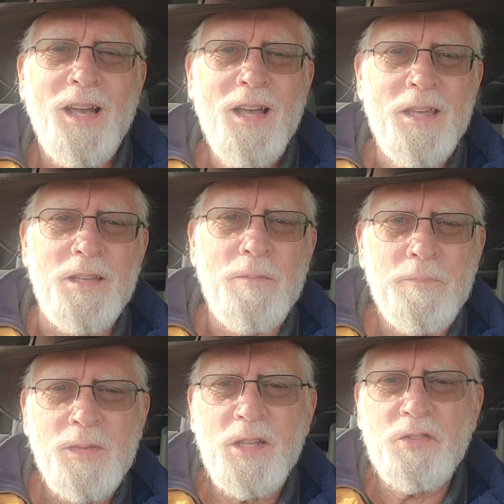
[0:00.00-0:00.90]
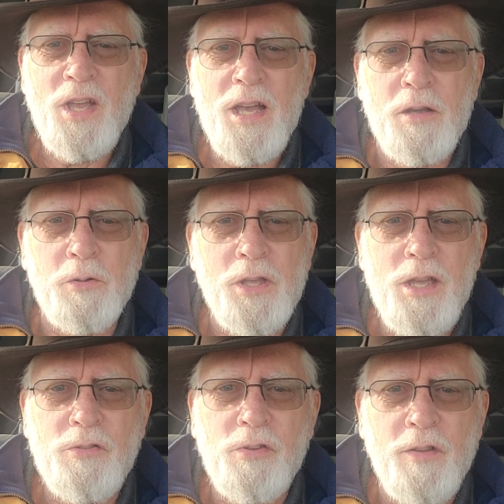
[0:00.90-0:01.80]
Hi, it's Guy with
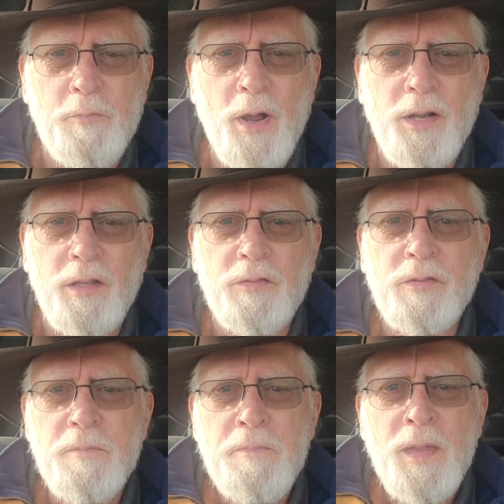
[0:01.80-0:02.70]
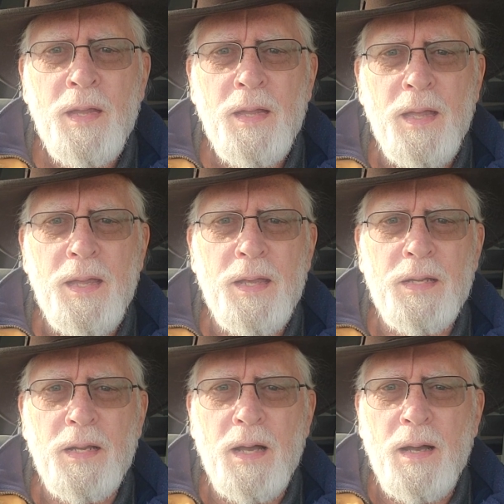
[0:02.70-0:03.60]
Gauge Safe Products,
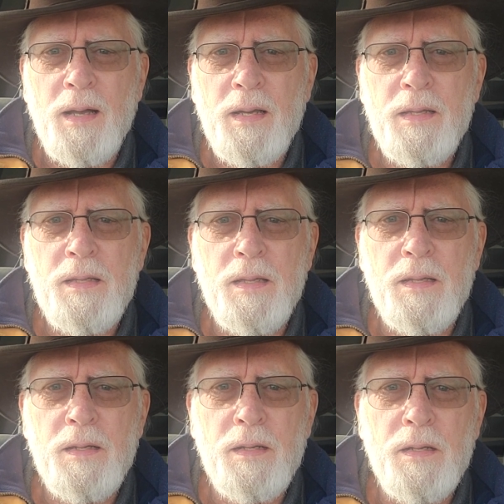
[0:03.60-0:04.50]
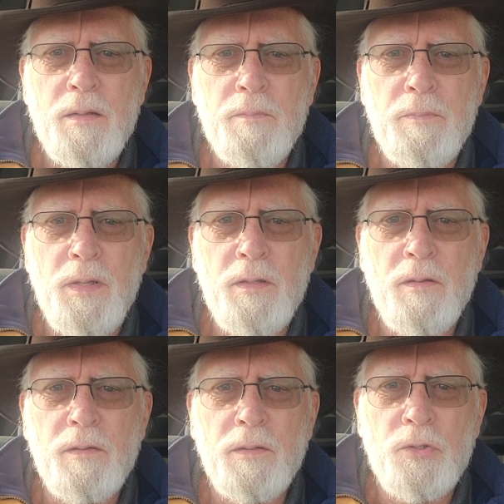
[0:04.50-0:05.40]
and I am in
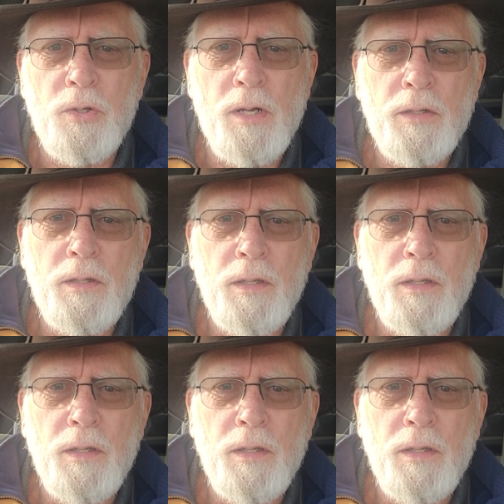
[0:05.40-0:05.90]
the truck.